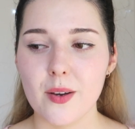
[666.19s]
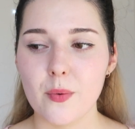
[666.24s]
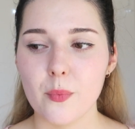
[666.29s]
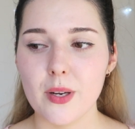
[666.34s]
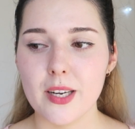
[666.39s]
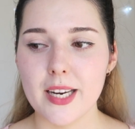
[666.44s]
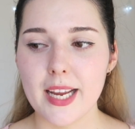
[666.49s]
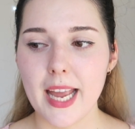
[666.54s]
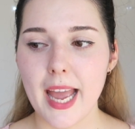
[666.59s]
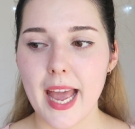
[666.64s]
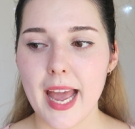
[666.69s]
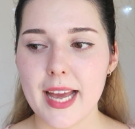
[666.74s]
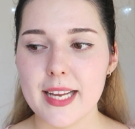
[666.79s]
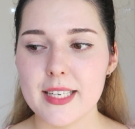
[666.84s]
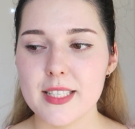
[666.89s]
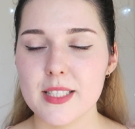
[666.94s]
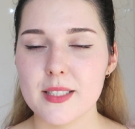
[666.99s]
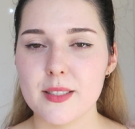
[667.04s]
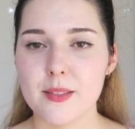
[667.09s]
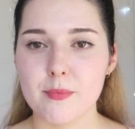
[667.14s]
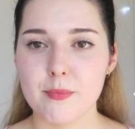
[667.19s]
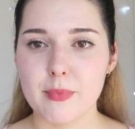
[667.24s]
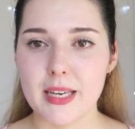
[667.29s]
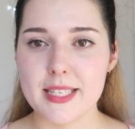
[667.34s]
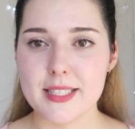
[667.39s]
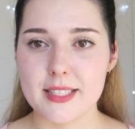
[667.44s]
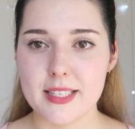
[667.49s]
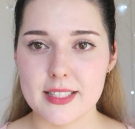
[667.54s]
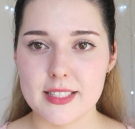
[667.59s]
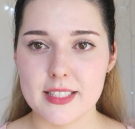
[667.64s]
When I had my
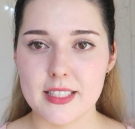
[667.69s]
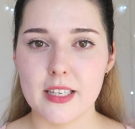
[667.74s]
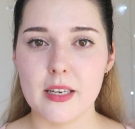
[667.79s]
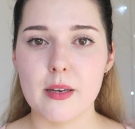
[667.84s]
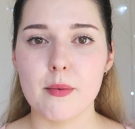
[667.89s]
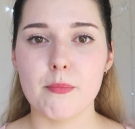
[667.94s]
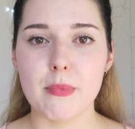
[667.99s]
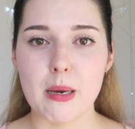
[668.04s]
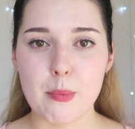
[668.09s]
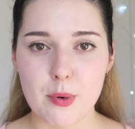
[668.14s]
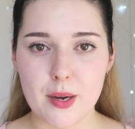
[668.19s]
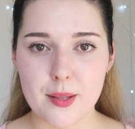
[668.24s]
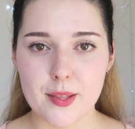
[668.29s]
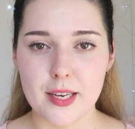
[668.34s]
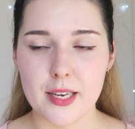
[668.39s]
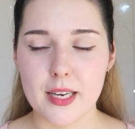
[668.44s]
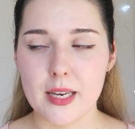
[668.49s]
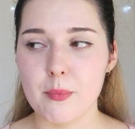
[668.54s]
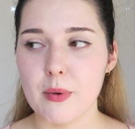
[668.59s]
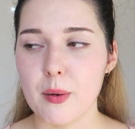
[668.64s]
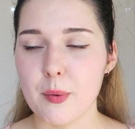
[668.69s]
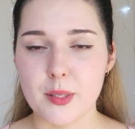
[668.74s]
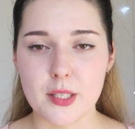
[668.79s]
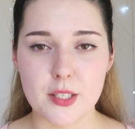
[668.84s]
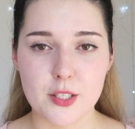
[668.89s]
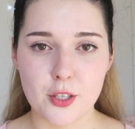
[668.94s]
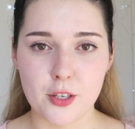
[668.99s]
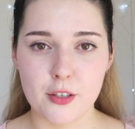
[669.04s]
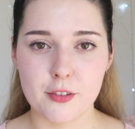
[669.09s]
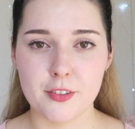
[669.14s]
sister, my
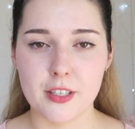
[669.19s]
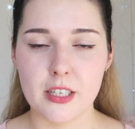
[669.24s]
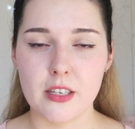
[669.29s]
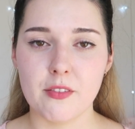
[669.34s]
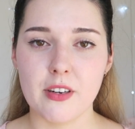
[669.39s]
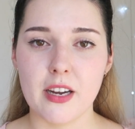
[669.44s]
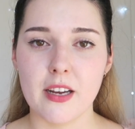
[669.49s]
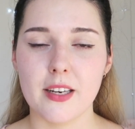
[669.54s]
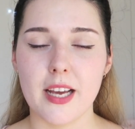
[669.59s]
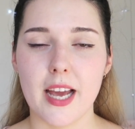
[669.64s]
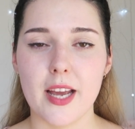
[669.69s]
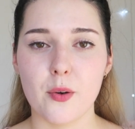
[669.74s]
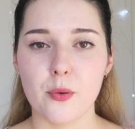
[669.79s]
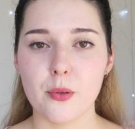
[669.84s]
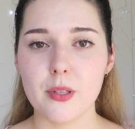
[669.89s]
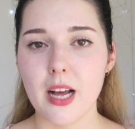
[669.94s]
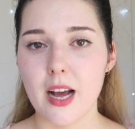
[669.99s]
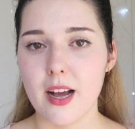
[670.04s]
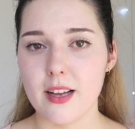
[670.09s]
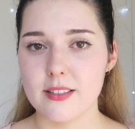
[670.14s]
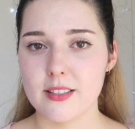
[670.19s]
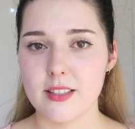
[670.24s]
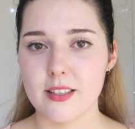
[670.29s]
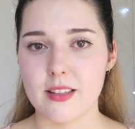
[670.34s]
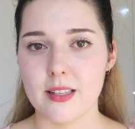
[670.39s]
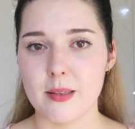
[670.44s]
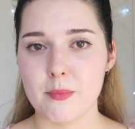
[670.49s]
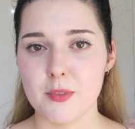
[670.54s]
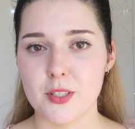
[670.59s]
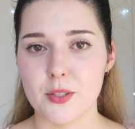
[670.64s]
brother's girlfriend around, I all
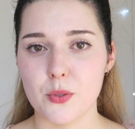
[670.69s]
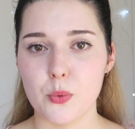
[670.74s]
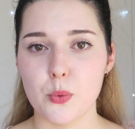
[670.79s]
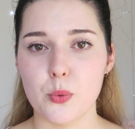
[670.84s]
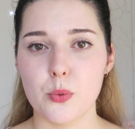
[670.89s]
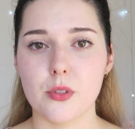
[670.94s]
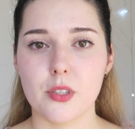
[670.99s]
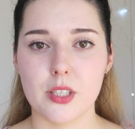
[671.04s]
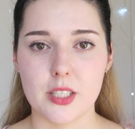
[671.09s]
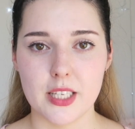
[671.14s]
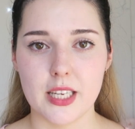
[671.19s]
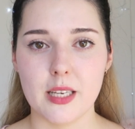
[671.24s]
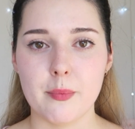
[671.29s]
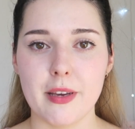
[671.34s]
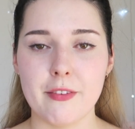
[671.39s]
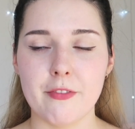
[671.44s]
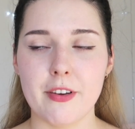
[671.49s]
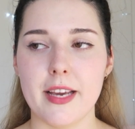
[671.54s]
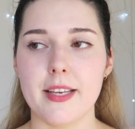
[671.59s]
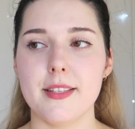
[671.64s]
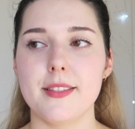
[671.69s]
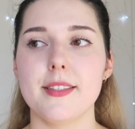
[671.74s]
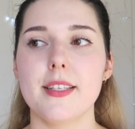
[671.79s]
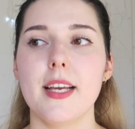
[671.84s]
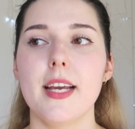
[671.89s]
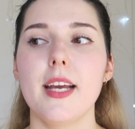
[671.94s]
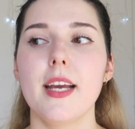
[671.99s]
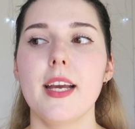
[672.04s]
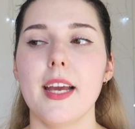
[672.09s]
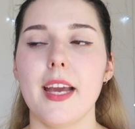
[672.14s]
asked them to critique my face,
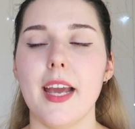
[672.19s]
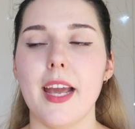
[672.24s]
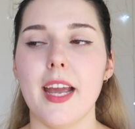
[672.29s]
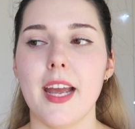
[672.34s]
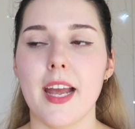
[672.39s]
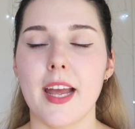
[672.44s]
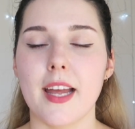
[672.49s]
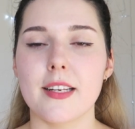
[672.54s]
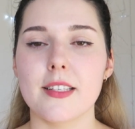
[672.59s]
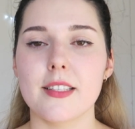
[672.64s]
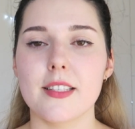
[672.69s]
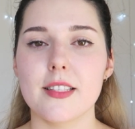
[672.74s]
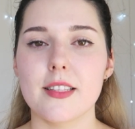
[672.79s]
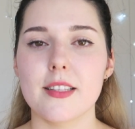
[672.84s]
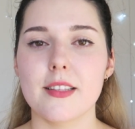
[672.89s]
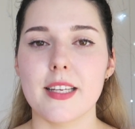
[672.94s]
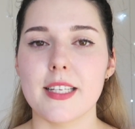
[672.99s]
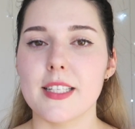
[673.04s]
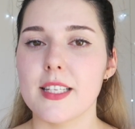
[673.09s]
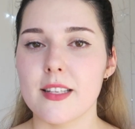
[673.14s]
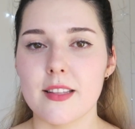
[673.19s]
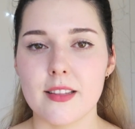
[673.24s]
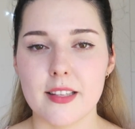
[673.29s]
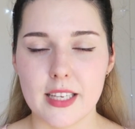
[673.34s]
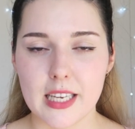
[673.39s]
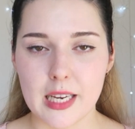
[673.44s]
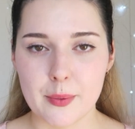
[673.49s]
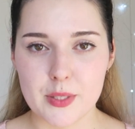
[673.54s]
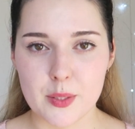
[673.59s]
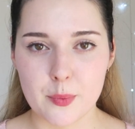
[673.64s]
and they didn't
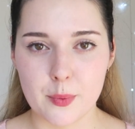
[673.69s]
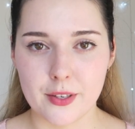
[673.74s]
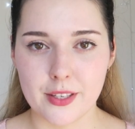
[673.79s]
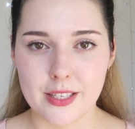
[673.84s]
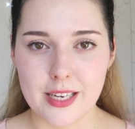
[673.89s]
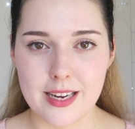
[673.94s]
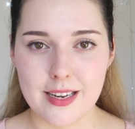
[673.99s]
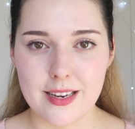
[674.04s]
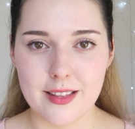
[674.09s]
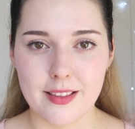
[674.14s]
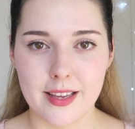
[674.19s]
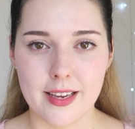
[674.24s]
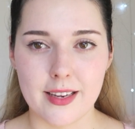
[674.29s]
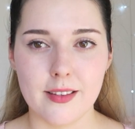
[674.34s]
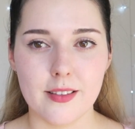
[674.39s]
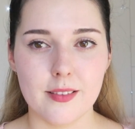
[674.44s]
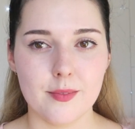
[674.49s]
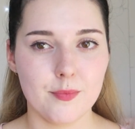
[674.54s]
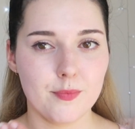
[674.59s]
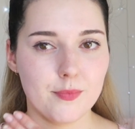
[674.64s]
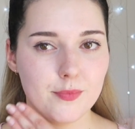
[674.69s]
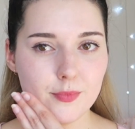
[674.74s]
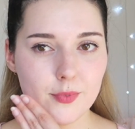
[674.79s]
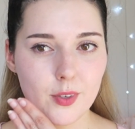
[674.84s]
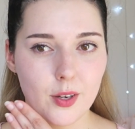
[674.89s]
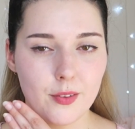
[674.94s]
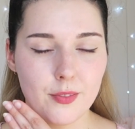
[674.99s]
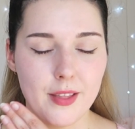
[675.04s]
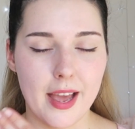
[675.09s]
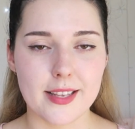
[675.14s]
think I was wearing anything
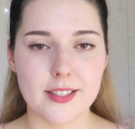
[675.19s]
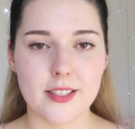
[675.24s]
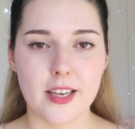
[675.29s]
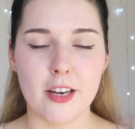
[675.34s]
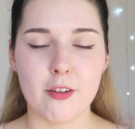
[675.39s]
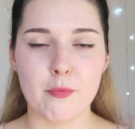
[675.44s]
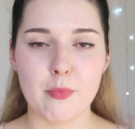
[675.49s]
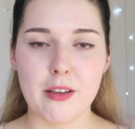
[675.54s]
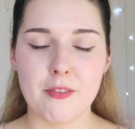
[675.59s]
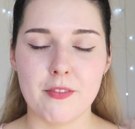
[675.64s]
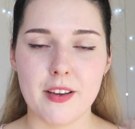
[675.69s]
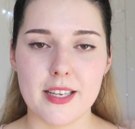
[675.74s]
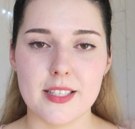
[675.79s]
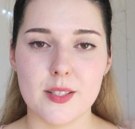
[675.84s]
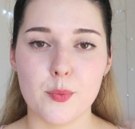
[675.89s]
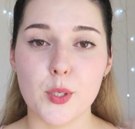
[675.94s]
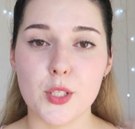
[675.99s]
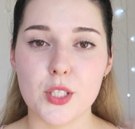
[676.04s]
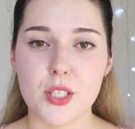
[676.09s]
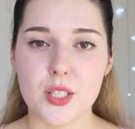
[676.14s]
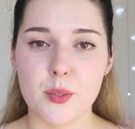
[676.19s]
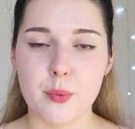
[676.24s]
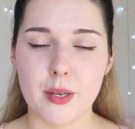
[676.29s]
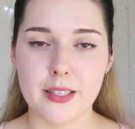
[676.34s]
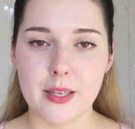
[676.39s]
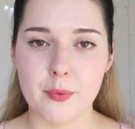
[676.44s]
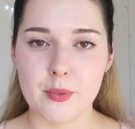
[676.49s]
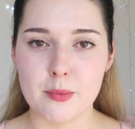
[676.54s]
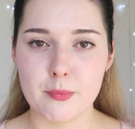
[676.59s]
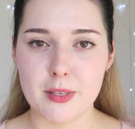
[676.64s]
on that side of my face, which is the one
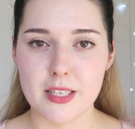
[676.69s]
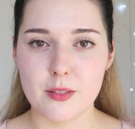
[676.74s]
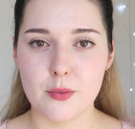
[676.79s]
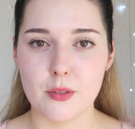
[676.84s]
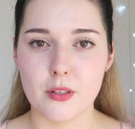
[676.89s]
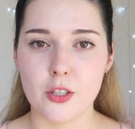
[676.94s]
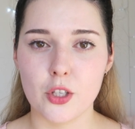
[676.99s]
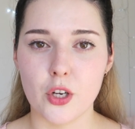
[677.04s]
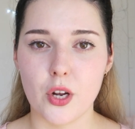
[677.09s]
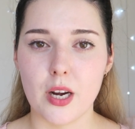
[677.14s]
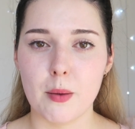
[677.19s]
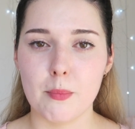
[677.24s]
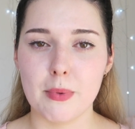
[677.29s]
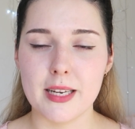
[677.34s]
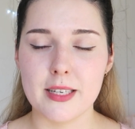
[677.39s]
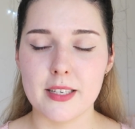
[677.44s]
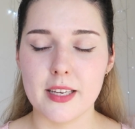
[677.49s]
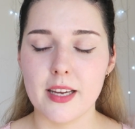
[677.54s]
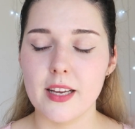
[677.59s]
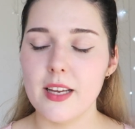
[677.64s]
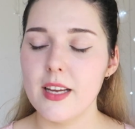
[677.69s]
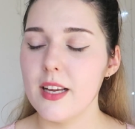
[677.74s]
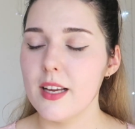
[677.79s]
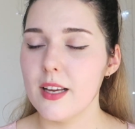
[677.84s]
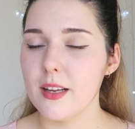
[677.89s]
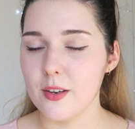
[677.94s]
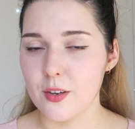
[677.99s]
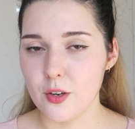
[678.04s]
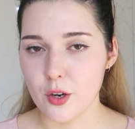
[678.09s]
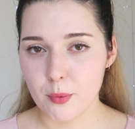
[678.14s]
that was mixed with the Tone Up Blender.
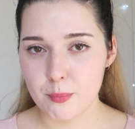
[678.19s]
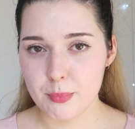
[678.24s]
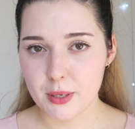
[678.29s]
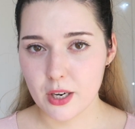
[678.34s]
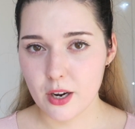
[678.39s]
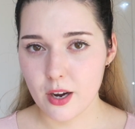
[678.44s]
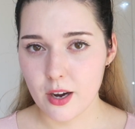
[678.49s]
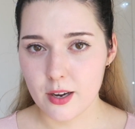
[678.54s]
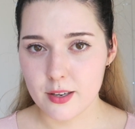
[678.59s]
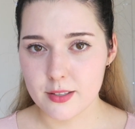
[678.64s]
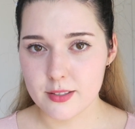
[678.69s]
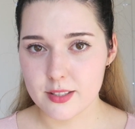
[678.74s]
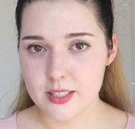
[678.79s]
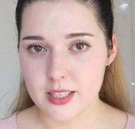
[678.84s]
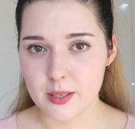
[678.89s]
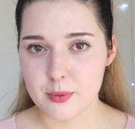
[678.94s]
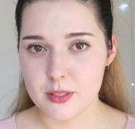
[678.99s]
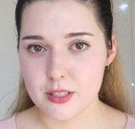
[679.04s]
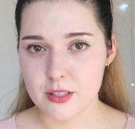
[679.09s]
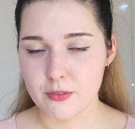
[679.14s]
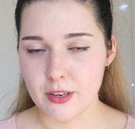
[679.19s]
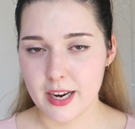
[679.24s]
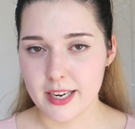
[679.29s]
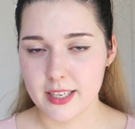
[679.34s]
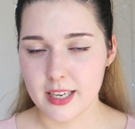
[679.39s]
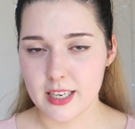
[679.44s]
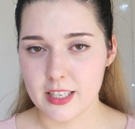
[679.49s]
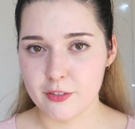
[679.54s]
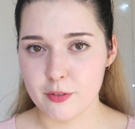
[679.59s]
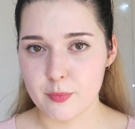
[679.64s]
Not because it was the right
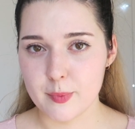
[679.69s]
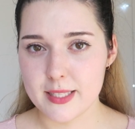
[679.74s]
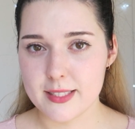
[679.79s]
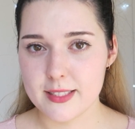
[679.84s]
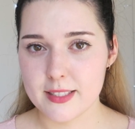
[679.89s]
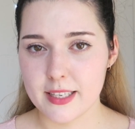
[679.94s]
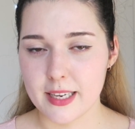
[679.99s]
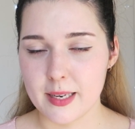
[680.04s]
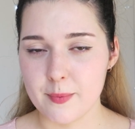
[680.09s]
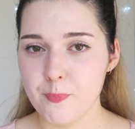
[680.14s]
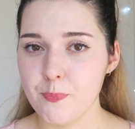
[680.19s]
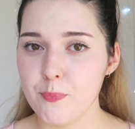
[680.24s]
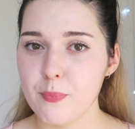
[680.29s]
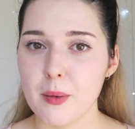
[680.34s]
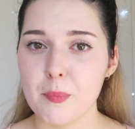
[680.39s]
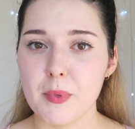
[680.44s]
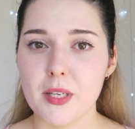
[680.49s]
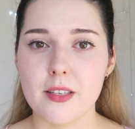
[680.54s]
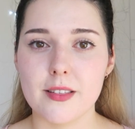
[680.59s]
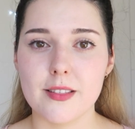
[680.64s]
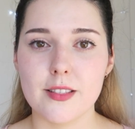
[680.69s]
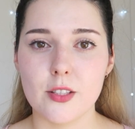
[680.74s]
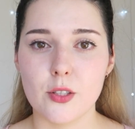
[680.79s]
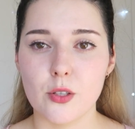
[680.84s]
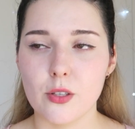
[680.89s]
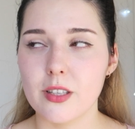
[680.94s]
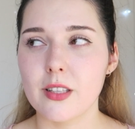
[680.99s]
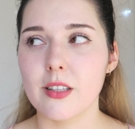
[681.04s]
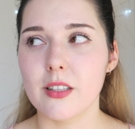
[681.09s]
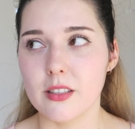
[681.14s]
colour for my skin, but because
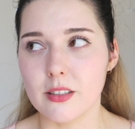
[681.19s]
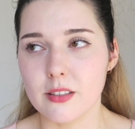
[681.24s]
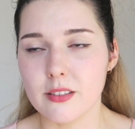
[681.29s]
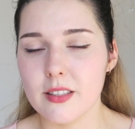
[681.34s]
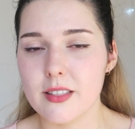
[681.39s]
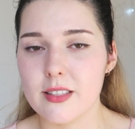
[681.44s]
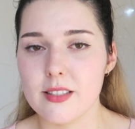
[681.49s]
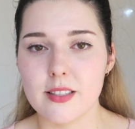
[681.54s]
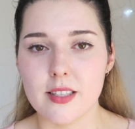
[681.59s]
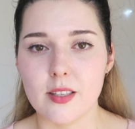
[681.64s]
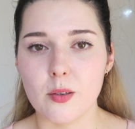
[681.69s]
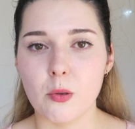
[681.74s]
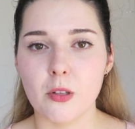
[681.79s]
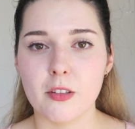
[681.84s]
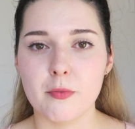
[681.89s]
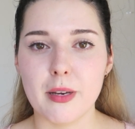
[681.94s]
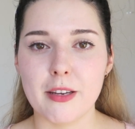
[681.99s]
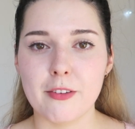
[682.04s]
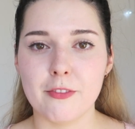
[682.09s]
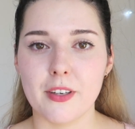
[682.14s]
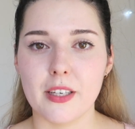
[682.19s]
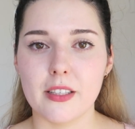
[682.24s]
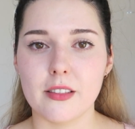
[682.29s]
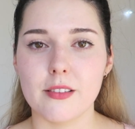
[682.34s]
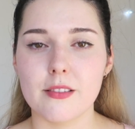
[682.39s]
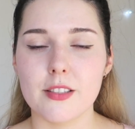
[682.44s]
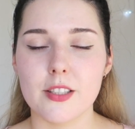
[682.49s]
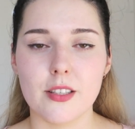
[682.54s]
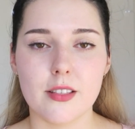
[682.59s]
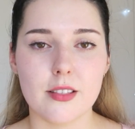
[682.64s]
you could literally see all of my
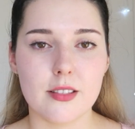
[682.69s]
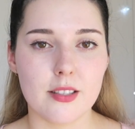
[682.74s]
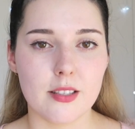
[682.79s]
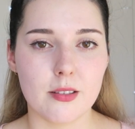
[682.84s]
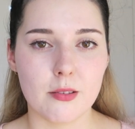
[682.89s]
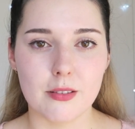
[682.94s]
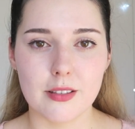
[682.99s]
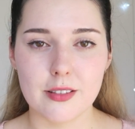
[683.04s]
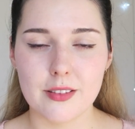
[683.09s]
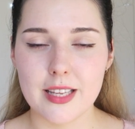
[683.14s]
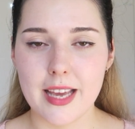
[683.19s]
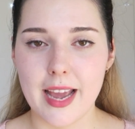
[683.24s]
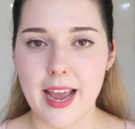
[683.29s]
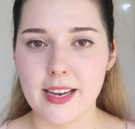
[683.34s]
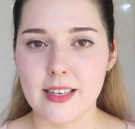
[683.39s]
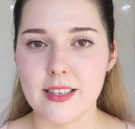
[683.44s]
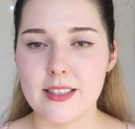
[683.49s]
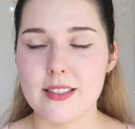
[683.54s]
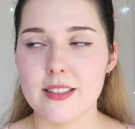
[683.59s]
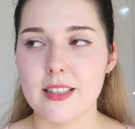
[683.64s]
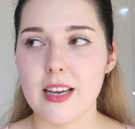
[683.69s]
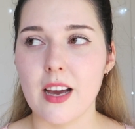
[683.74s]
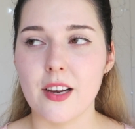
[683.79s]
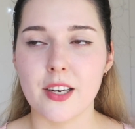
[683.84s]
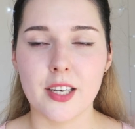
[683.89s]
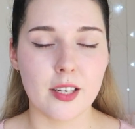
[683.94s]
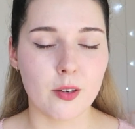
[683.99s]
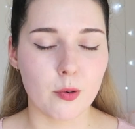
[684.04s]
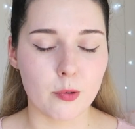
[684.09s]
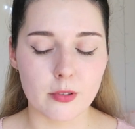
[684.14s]
freckles, you could see all of the acne
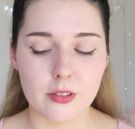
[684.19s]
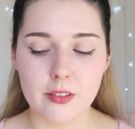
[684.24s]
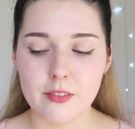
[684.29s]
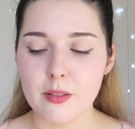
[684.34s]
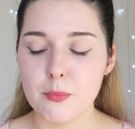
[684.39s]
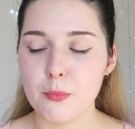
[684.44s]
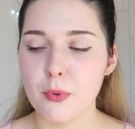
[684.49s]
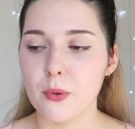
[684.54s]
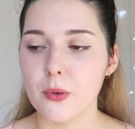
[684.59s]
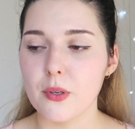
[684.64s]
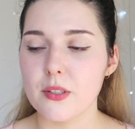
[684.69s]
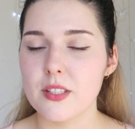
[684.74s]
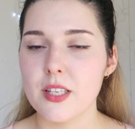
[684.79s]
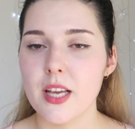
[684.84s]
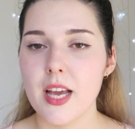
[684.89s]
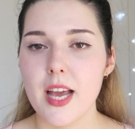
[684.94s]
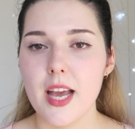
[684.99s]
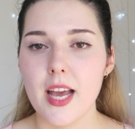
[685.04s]
scarring, all of the pores.